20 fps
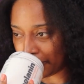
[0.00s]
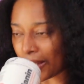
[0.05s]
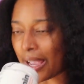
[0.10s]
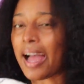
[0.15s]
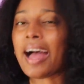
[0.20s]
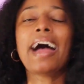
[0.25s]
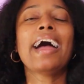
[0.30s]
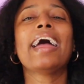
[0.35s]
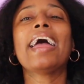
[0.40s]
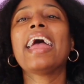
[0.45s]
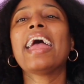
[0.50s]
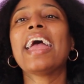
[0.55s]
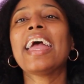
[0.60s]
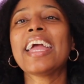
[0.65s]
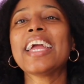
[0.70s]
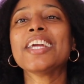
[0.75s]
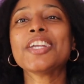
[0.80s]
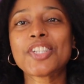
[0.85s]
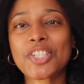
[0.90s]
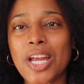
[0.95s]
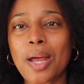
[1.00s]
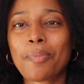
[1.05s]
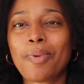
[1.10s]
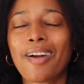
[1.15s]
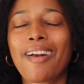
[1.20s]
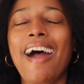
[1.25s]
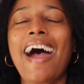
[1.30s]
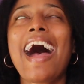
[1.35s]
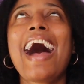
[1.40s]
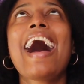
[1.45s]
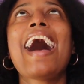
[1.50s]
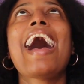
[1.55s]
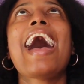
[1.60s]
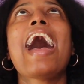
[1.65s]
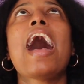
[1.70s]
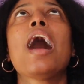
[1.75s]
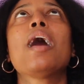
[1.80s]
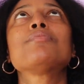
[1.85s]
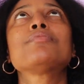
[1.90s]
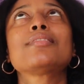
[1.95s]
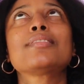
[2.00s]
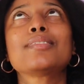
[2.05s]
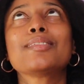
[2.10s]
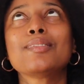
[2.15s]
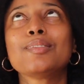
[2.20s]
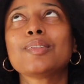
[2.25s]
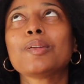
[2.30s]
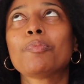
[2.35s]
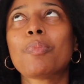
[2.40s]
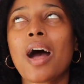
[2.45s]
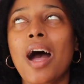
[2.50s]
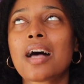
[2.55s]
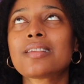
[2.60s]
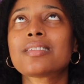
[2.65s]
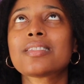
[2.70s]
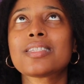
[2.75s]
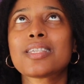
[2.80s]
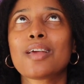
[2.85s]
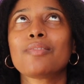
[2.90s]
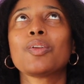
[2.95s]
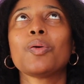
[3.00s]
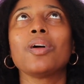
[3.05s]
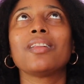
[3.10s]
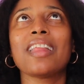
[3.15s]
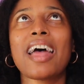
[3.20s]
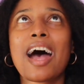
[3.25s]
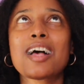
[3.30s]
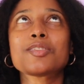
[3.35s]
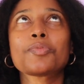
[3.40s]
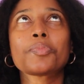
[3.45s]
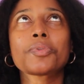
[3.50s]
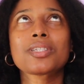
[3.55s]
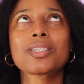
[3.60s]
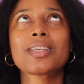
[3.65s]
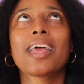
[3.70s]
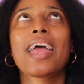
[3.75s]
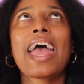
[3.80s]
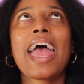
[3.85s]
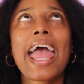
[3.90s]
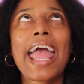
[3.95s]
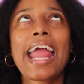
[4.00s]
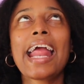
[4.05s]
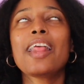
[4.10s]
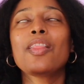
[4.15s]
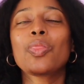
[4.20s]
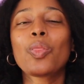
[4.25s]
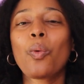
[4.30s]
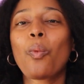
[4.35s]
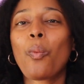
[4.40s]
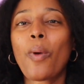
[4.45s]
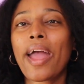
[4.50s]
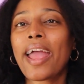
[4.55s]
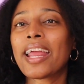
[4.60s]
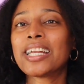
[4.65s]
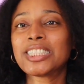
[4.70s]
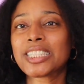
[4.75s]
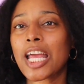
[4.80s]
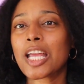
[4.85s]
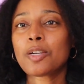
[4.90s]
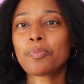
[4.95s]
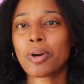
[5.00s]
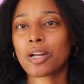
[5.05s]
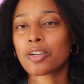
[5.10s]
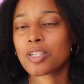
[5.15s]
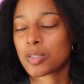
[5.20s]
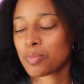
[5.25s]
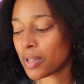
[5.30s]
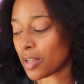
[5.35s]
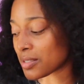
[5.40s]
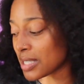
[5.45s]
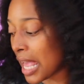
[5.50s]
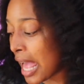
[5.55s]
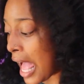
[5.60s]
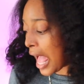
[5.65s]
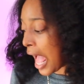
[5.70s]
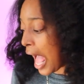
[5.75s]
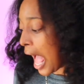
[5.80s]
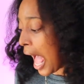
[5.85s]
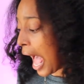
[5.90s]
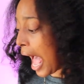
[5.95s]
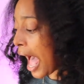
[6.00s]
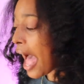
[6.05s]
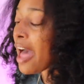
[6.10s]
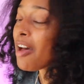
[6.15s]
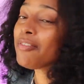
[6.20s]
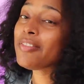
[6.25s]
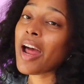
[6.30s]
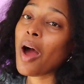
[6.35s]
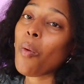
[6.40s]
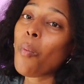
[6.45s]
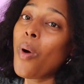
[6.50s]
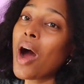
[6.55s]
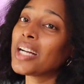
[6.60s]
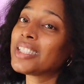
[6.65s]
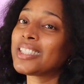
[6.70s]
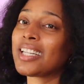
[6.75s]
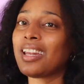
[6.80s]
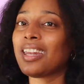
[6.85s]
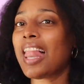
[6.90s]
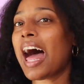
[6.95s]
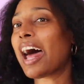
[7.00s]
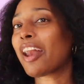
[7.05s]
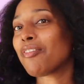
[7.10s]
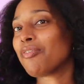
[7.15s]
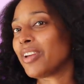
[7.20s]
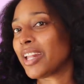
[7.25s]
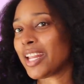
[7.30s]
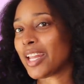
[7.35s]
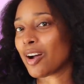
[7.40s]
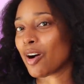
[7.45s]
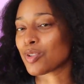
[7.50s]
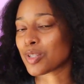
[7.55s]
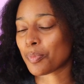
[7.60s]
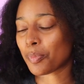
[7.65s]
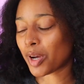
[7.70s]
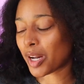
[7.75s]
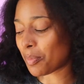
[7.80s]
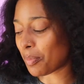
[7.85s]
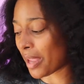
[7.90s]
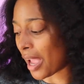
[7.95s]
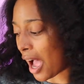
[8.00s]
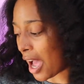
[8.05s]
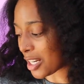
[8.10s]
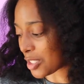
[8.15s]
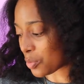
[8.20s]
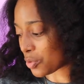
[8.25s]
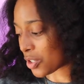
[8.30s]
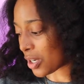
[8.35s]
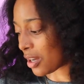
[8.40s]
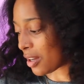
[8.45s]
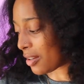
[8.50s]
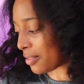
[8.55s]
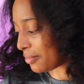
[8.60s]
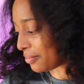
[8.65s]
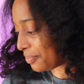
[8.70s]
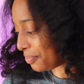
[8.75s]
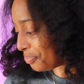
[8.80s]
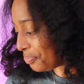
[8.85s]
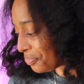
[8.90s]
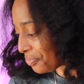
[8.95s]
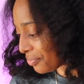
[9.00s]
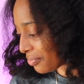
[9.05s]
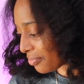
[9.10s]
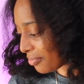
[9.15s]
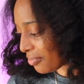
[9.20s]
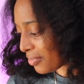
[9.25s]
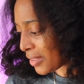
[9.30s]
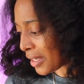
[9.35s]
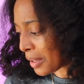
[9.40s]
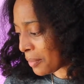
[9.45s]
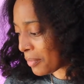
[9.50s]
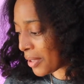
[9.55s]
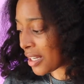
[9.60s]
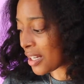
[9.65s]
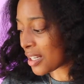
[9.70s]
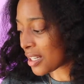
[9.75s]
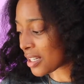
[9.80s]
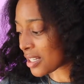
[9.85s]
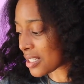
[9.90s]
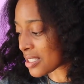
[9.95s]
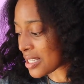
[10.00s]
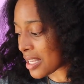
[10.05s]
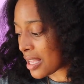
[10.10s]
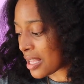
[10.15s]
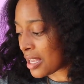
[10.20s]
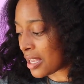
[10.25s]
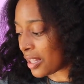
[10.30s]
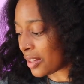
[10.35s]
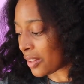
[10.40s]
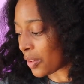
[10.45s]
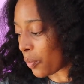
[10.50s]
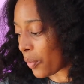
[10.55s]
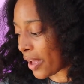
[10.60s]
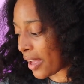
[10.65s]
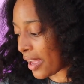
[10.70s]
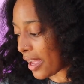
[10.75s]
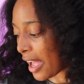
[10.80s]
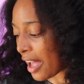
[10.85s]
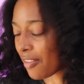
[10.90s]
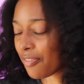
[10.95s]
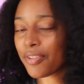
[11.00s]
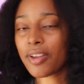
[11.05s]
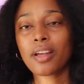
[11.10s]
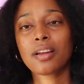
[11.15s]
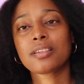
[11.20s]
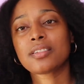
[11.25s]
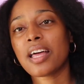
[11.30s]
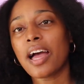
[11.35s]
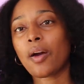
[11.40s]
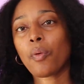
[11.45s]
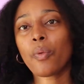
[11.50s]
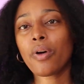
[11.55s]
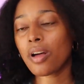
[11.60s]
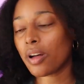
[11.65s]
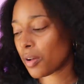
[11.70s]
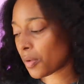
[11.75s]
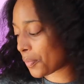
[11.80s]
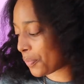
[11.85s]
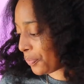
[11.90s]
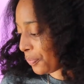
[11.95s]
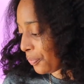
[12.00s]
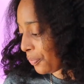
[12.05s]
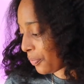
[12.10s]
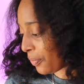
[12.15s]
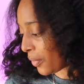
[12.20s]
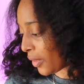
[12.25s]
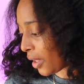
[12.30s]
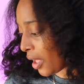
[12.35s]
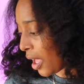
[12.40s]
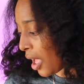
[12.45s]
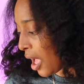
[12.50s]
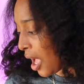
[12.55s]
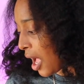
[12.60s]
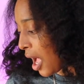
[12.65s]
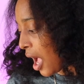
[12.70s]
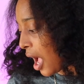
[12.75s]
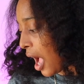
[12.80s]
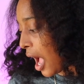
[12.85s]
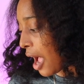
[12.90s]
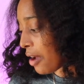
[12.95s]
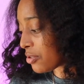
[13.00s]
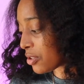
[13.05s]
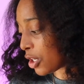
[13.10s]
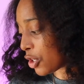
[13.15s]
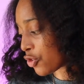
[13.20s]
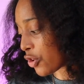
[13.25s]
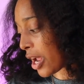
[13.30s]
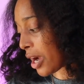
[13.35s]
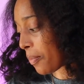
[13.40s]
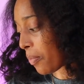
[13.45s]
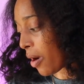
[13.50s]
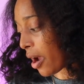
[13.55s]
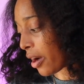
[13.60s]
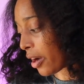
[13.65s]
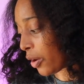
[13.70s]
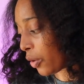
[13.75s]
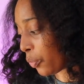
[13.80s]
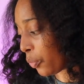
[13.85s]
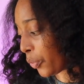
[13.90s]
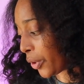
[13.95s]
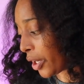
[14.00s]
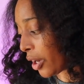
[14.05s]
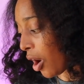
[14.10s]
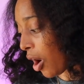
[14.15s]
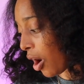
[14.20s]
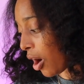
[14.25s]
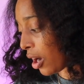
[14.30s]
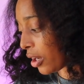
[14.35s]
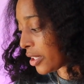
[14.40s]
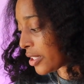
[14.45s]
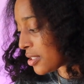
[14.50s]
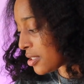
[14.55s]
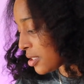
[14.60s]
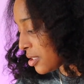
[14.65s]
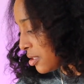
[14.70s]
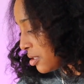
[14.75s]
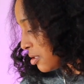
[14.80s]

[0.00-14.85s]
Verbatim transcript: I hate shea butter. I absolutely, positively, 1000% hate the way shea butter smells. I have not watched a lot of videos, I'm gonna be honest with y'all, because the way I feel is like, well, I was gonna try the product regardless,